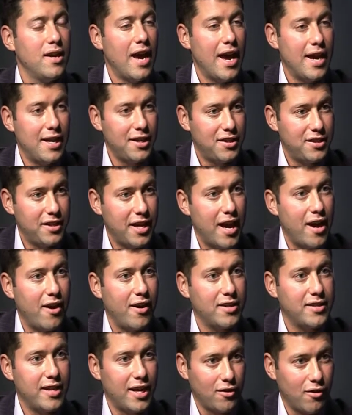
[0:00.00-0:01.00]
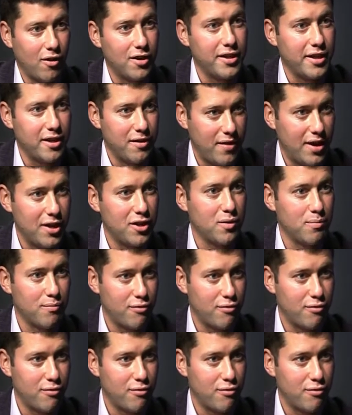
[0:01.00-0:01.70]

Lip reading: HCAI Technology Innovation